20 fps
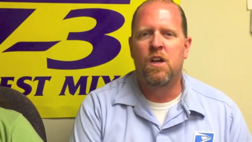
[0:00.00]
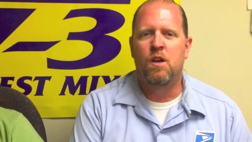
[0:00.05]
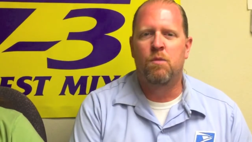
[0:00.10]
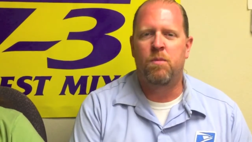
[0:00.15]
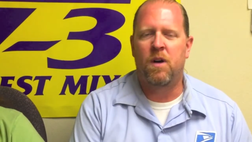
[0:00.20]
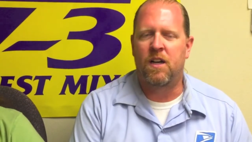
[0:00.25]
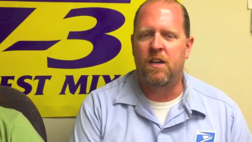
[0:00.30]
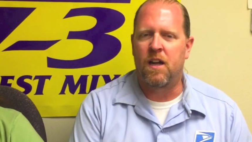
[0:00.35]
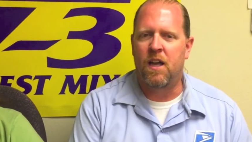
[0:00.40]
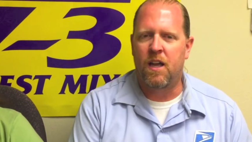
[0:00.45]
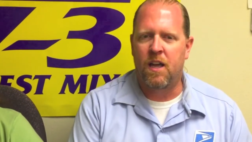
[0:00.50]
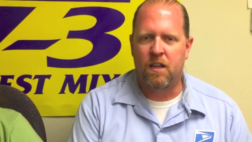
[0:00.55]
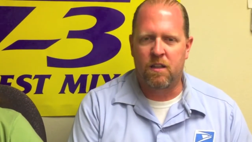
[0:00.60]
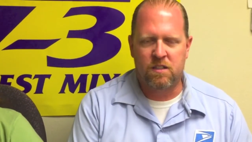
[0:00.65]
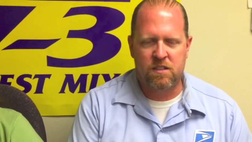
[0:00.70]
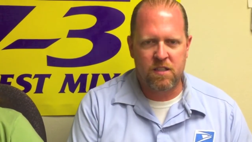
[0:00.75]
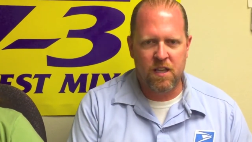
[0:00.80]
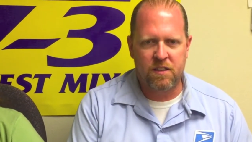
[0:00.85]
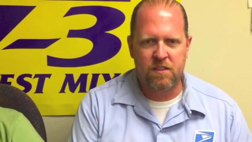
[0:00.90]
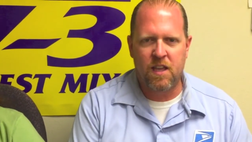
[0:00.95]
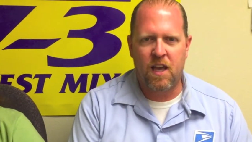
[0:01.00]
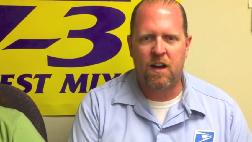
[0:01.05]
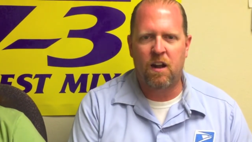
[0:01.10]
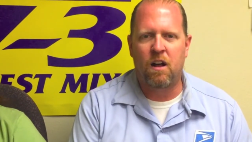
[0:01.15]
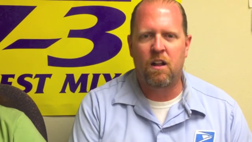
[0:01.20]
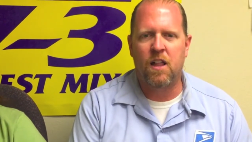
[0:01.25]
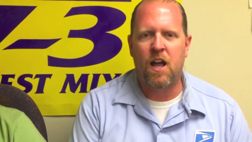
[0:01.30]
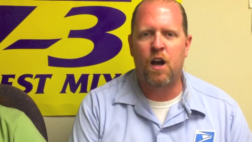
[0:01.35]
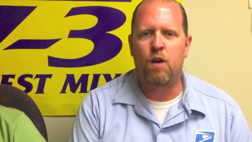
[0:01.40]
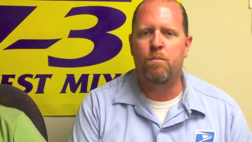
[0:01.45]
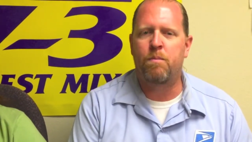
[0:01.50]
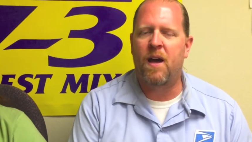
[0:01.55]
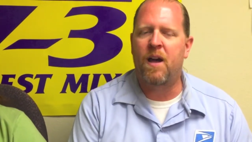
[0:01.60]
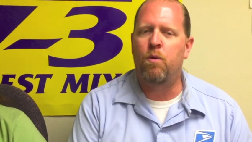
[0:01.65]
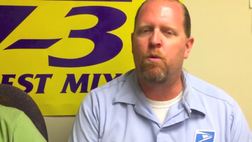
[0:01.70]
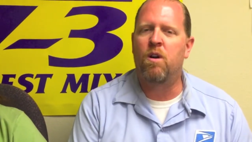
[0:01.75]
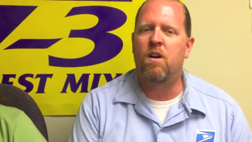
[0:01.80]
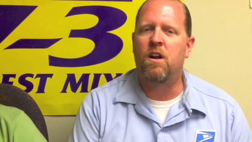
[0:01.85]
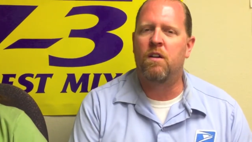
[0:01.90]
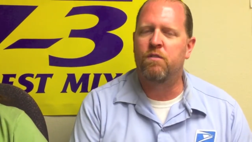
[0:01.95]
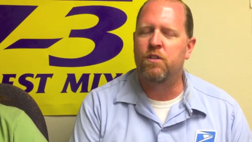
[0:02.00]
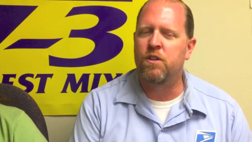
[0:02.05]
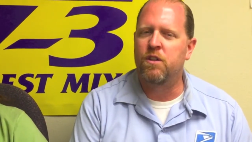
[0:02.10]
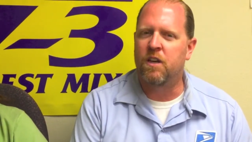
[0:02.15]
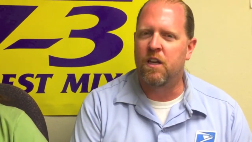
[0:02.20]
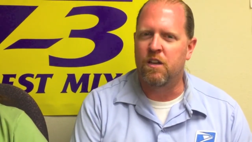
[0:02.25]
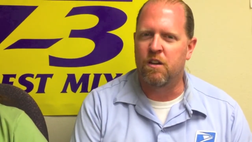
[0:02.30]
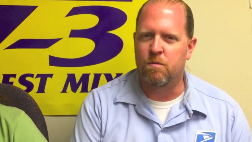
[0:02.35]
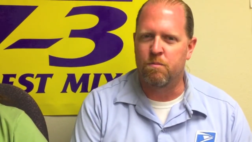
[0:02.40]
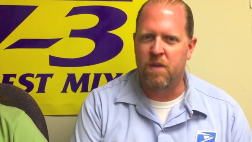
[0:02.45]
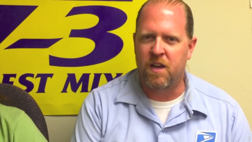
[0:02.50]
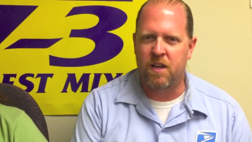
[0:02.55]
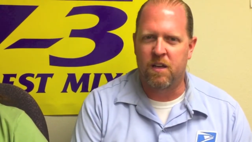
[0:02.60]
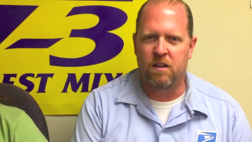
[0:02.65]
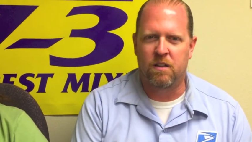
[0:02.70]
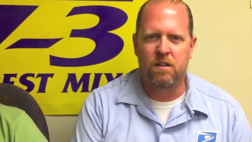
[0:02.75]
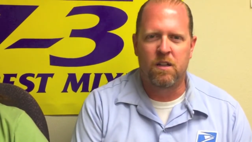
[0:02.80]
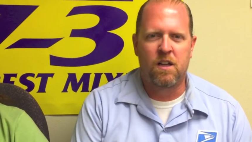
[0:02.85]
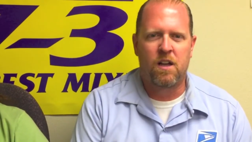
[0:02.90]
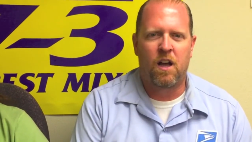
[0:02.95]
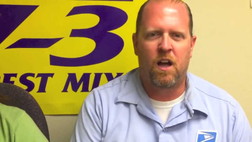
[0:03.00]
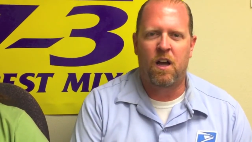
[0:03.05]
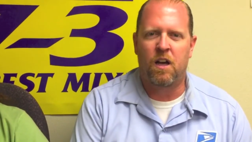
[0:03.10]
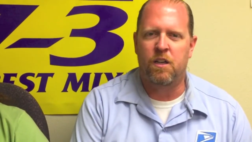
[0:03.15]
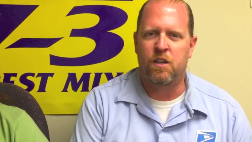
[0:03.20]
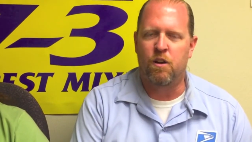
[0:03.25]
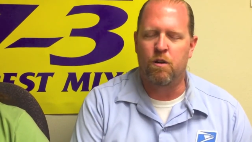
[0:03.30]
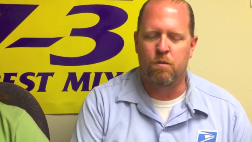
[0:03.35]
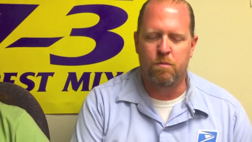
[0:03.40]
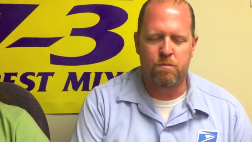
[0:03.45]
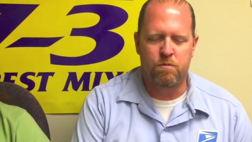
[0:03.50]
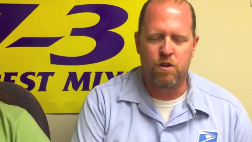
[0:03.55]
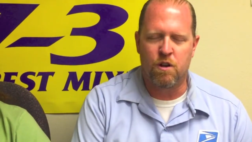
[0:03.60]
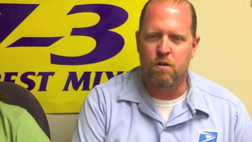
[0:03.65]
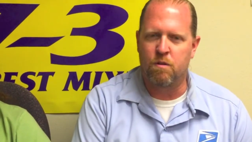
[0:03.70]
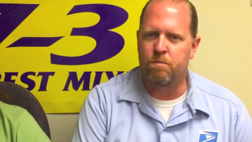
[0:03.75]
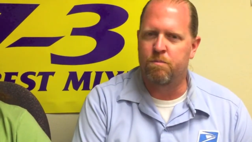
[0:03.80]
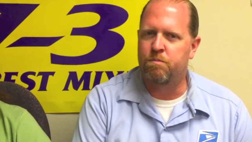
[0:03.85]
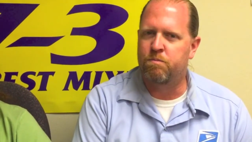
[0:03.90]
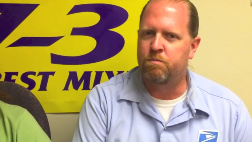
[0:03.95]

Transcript: but set that all out by wherever you get your mail, uh, your, your